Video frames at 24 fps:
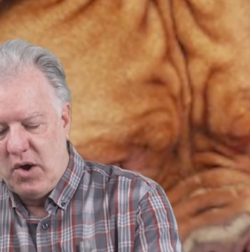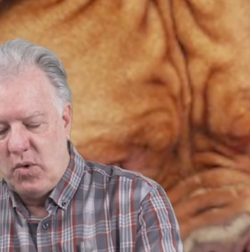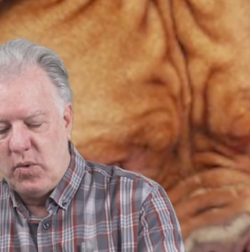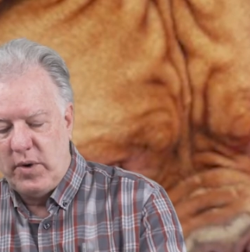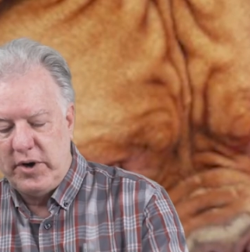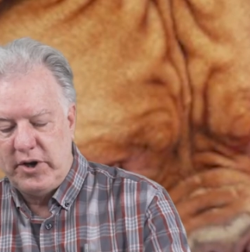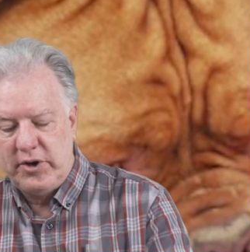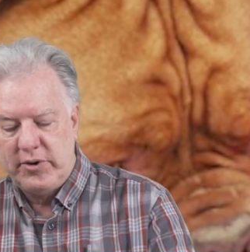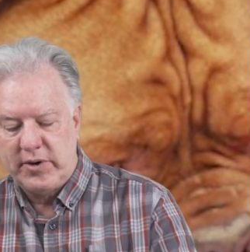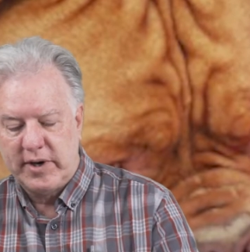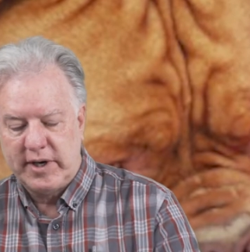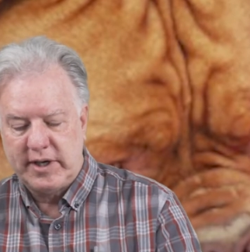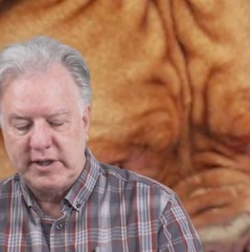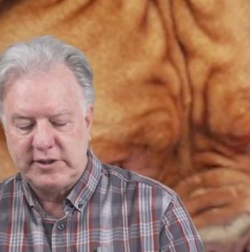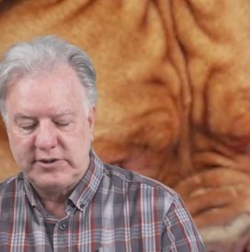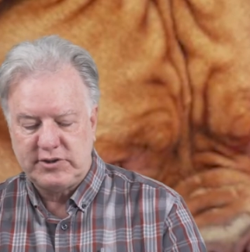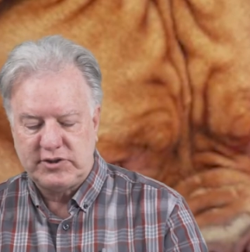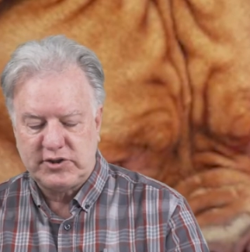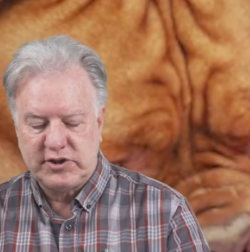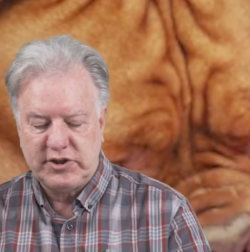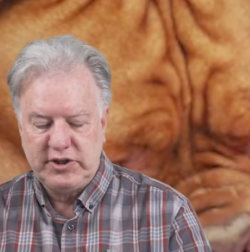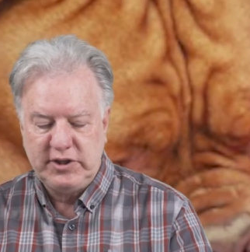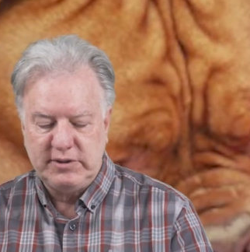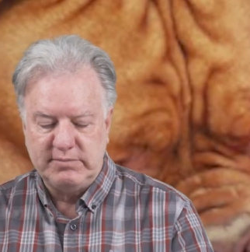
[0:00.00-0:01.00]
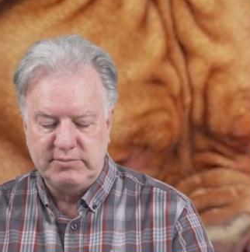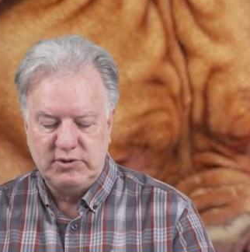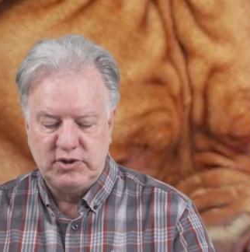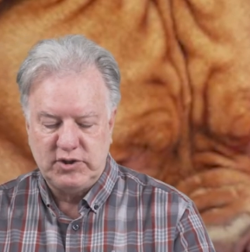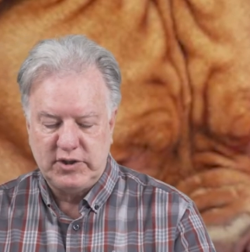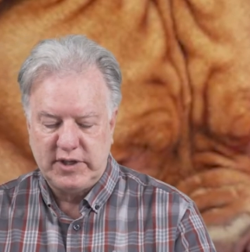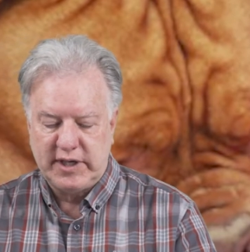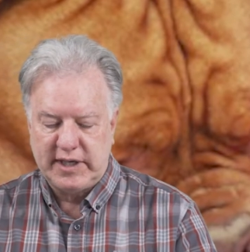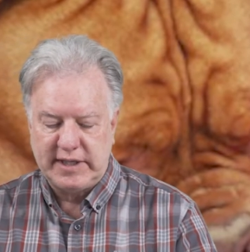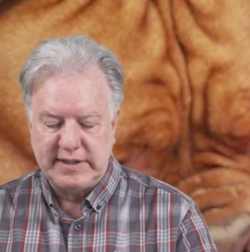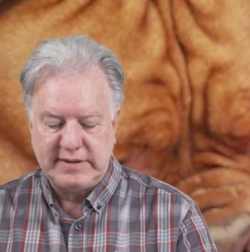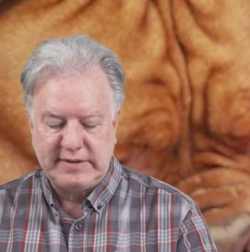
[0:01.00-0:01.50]
When you are disturbed,
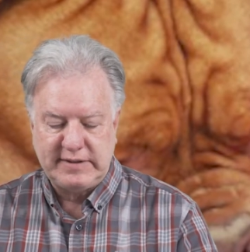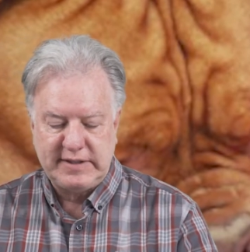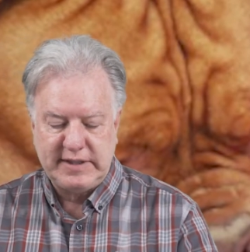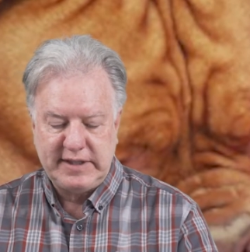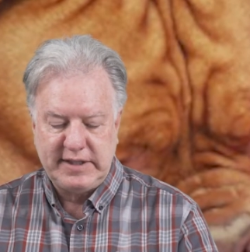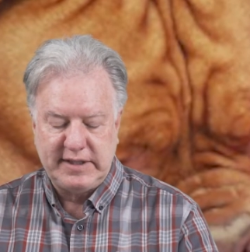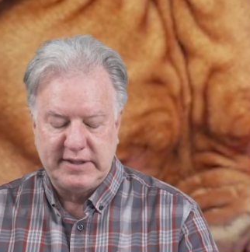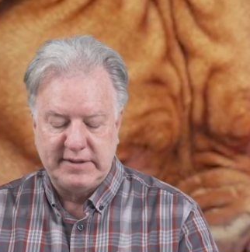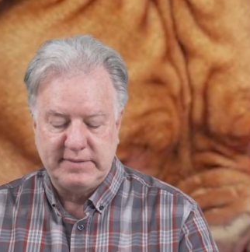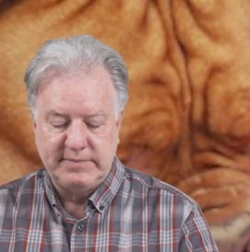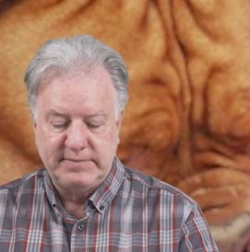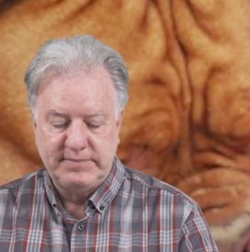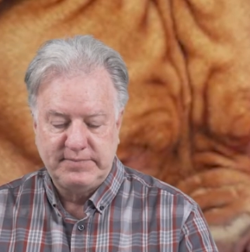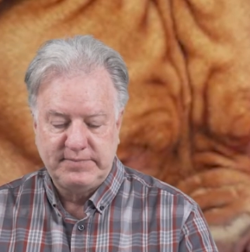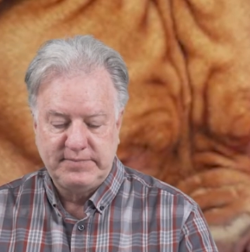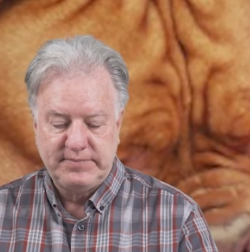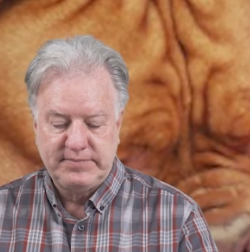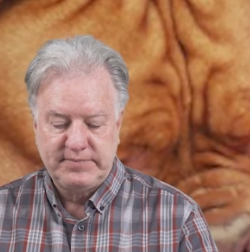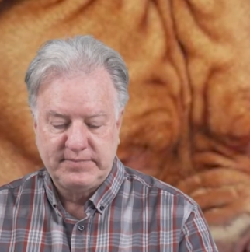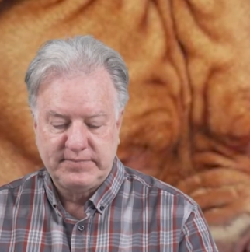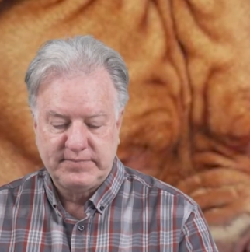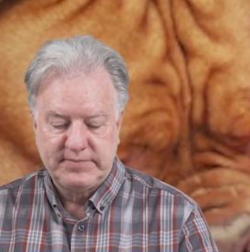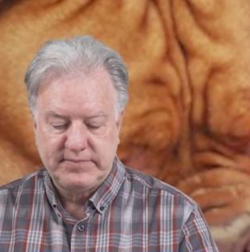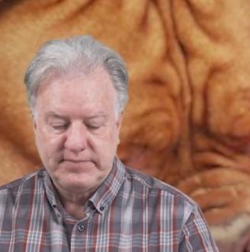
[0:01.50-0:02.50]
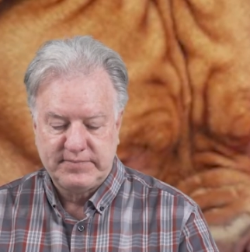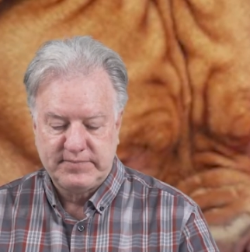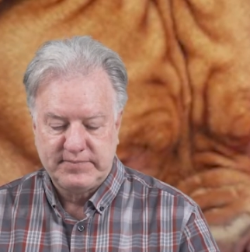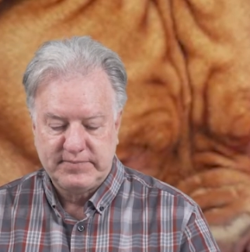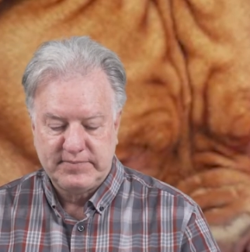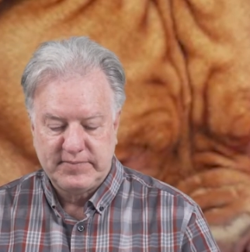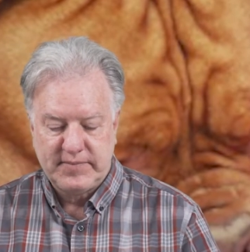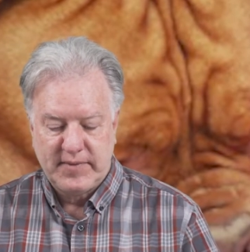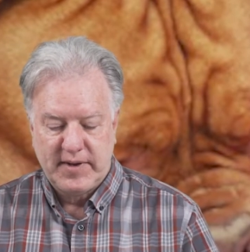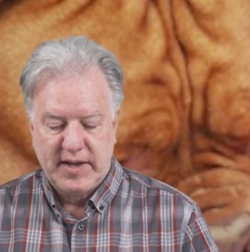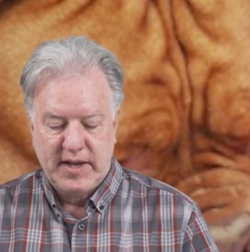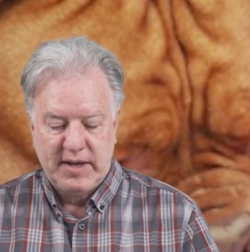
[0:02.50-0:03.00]
do not sin.
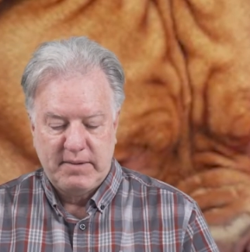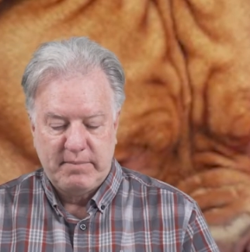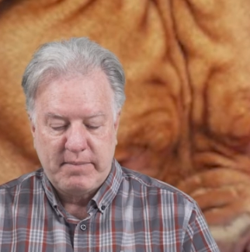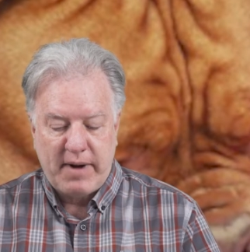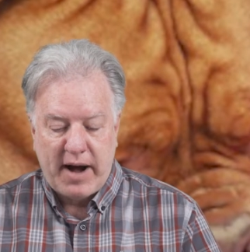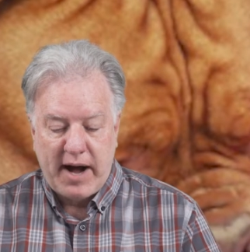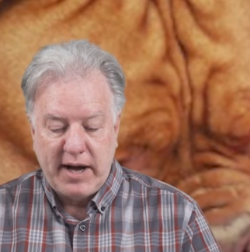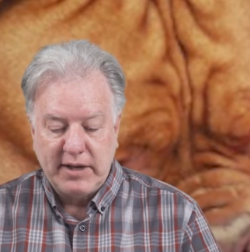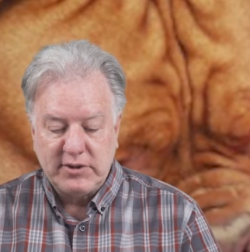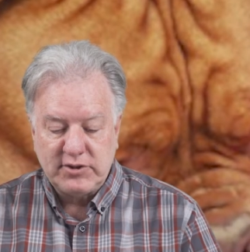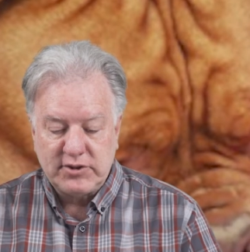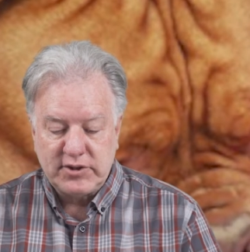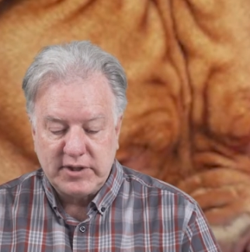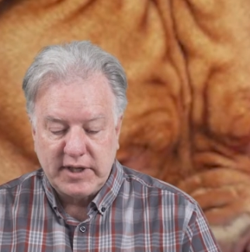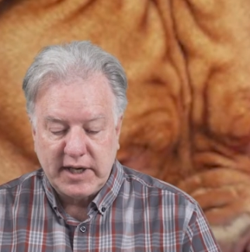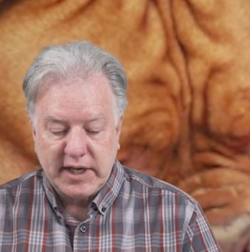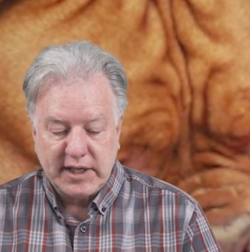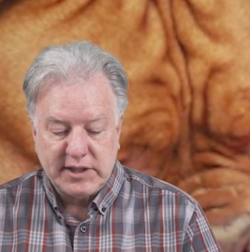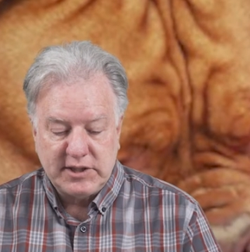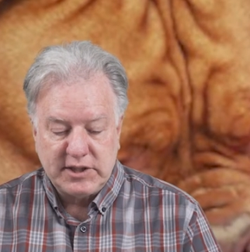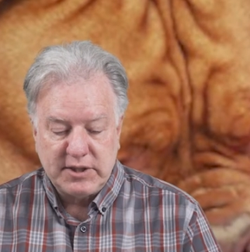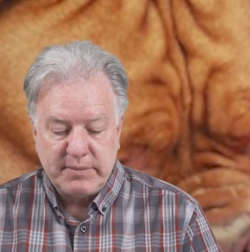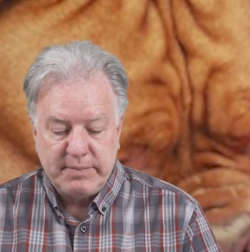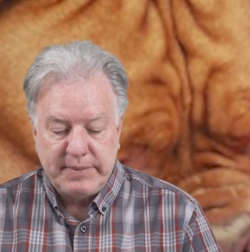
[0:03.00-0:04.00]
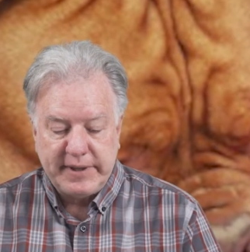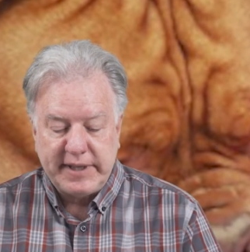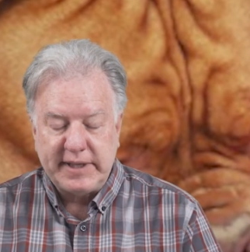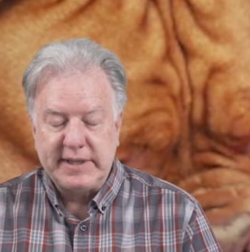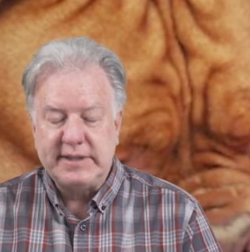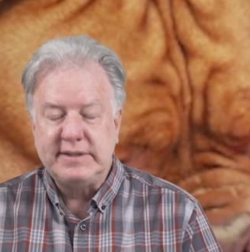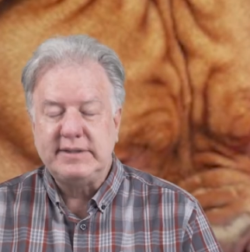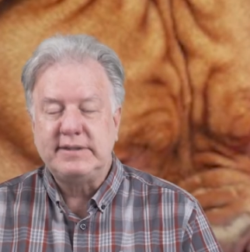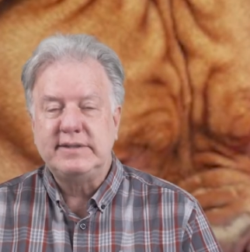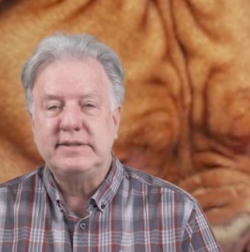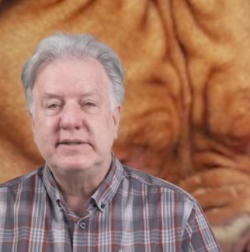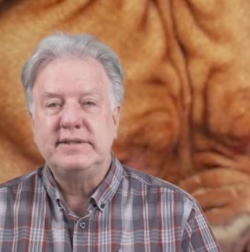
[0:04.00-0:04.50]
Ponder it on your
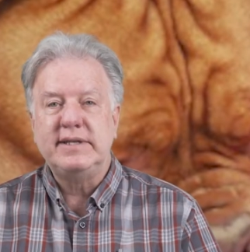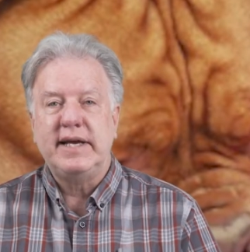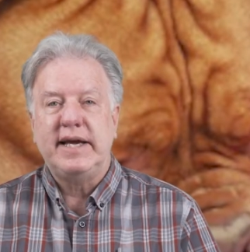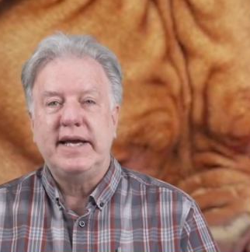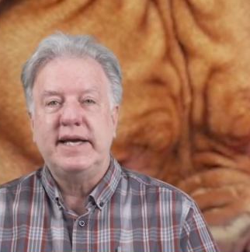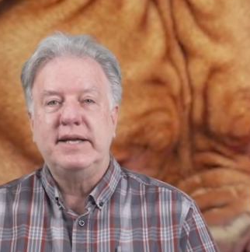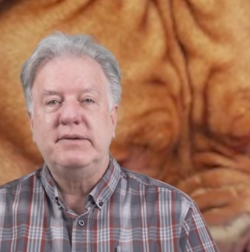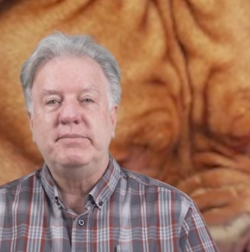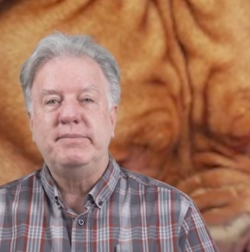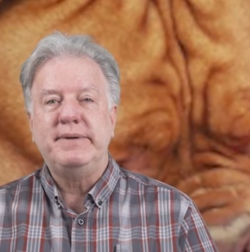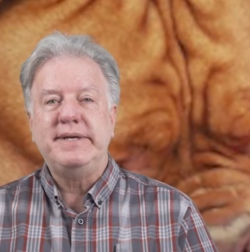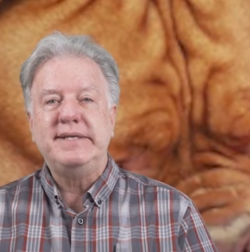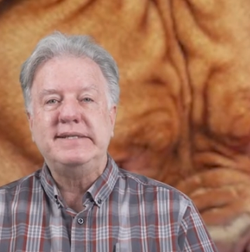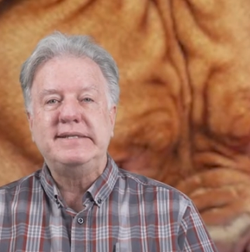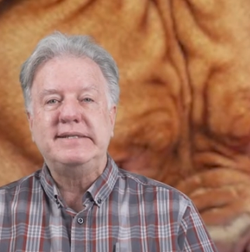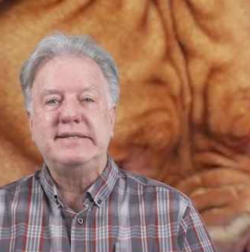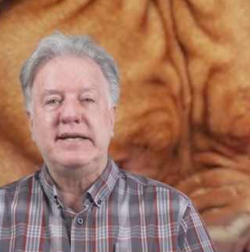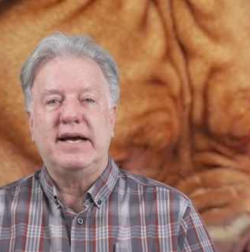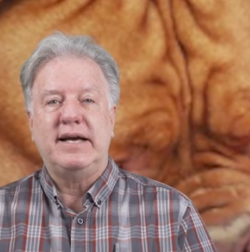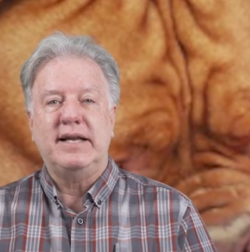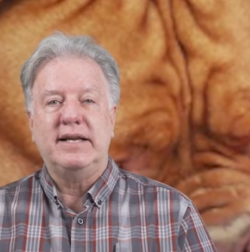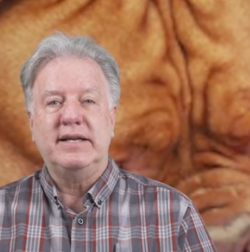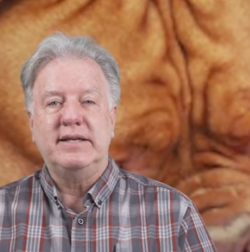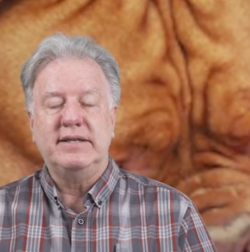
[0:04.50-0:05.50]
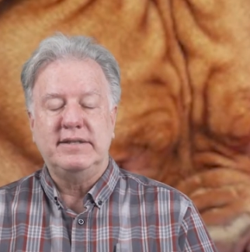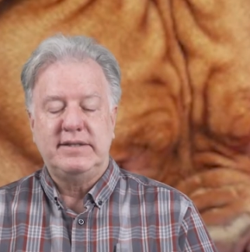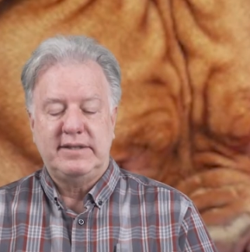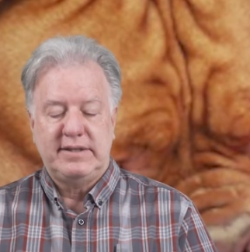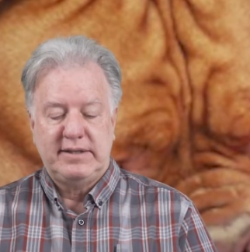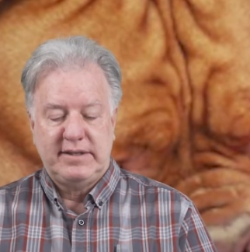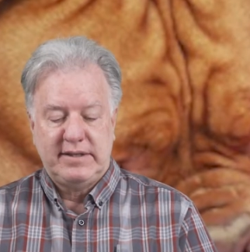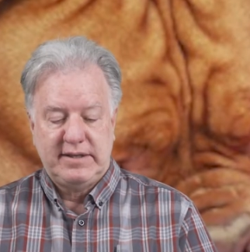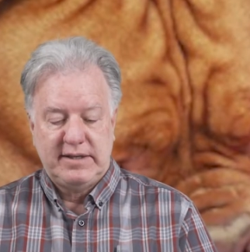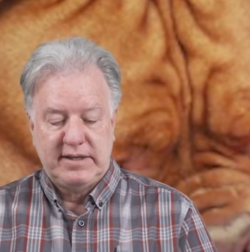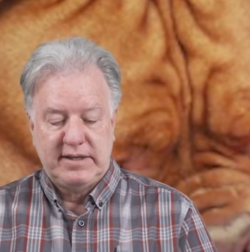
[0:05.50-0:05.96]
beds and be silent.